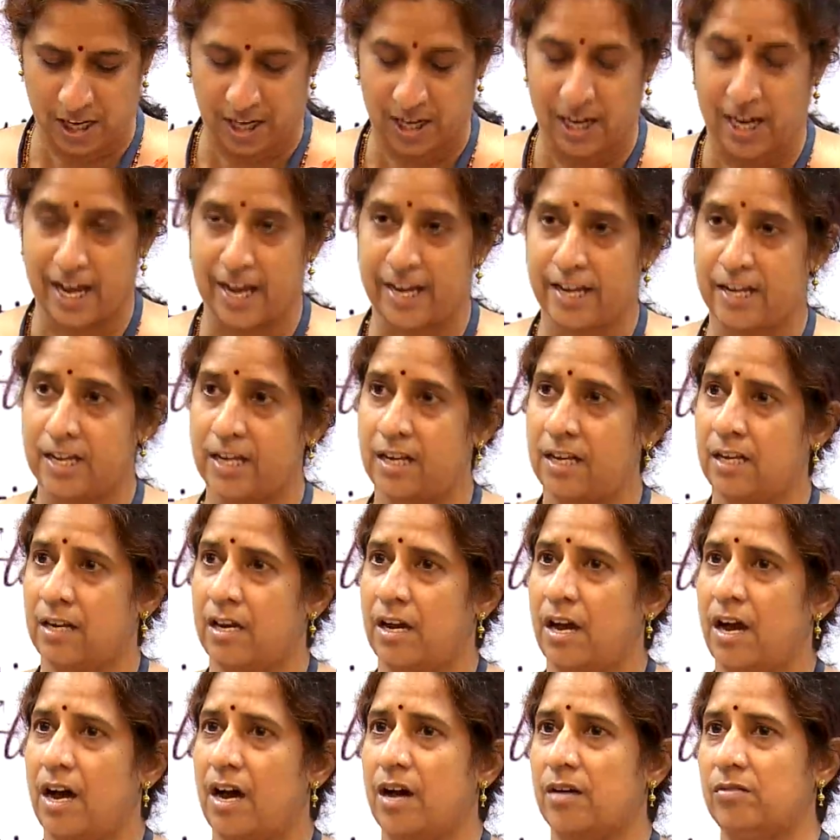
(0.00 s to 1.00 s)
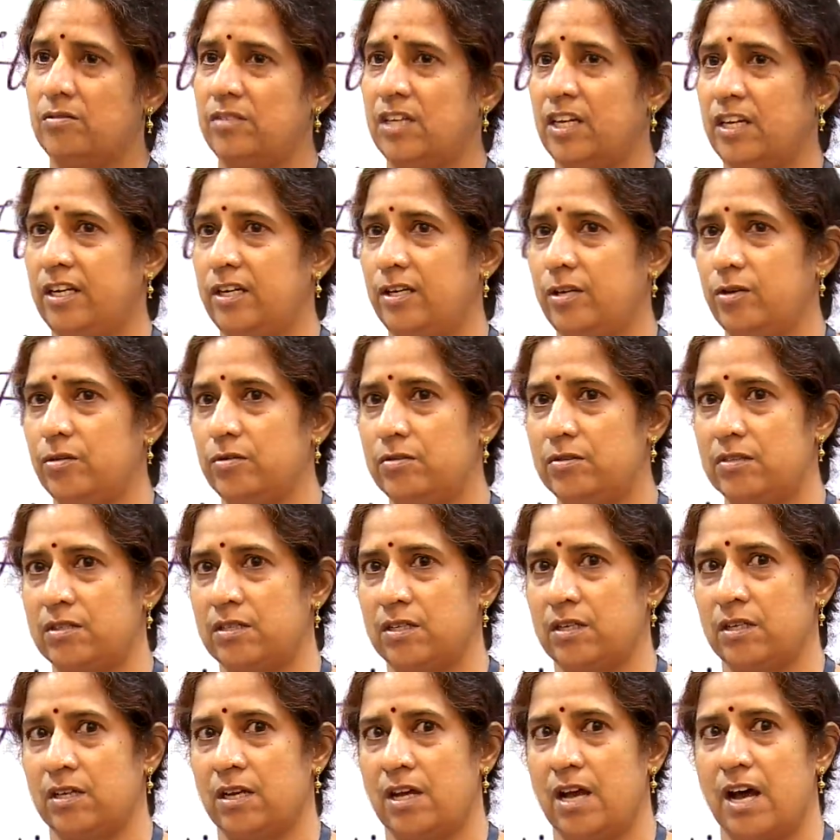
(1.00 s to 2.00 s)
like how the youth
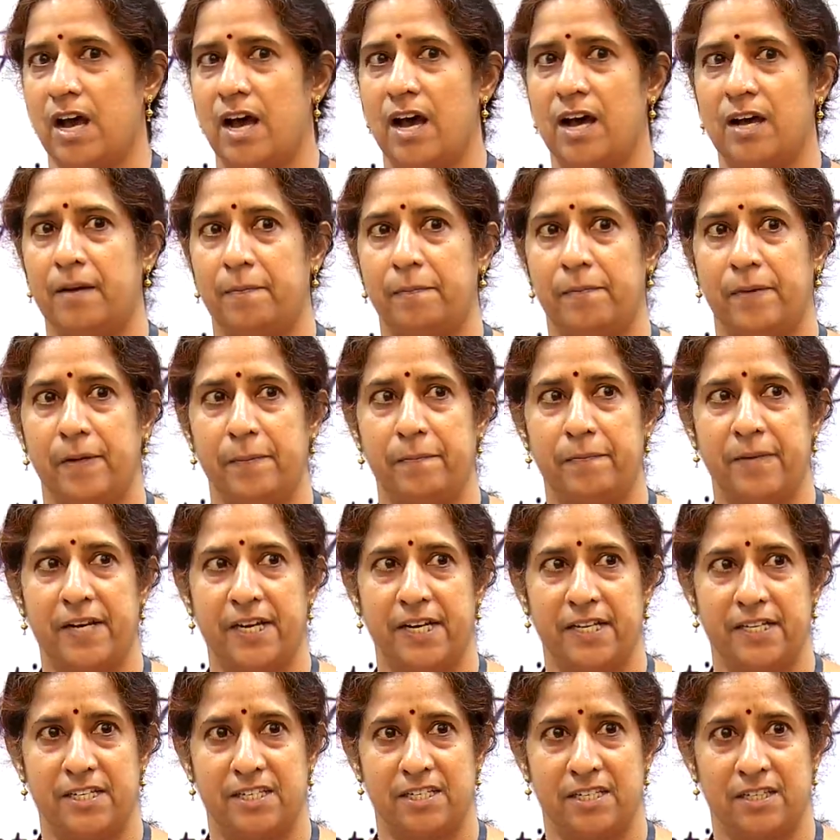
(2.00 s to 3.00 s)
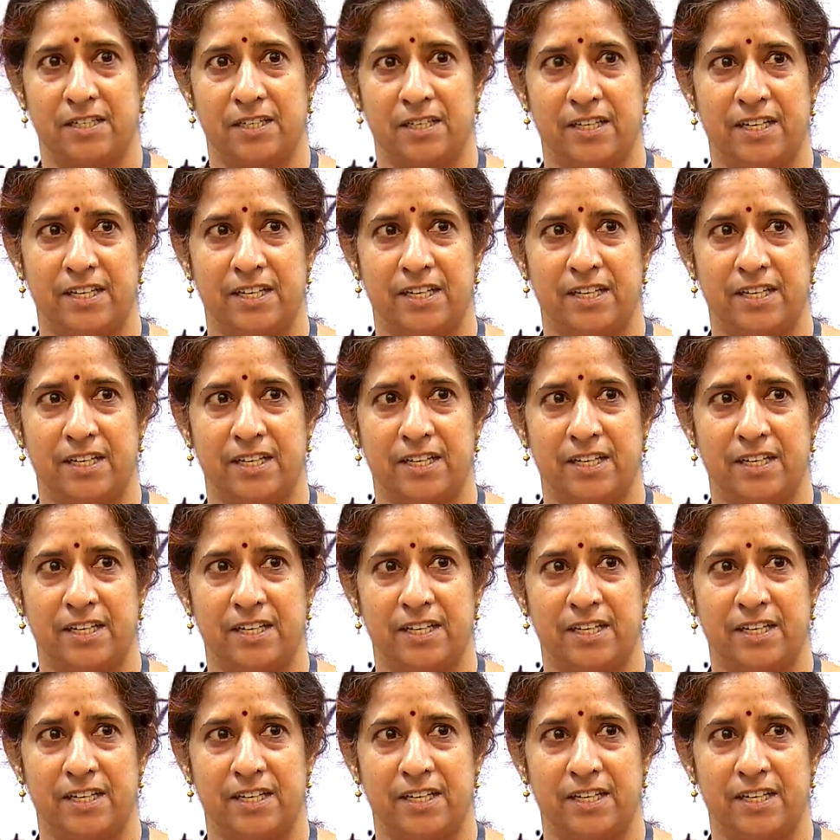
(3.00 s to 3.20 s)
are prepared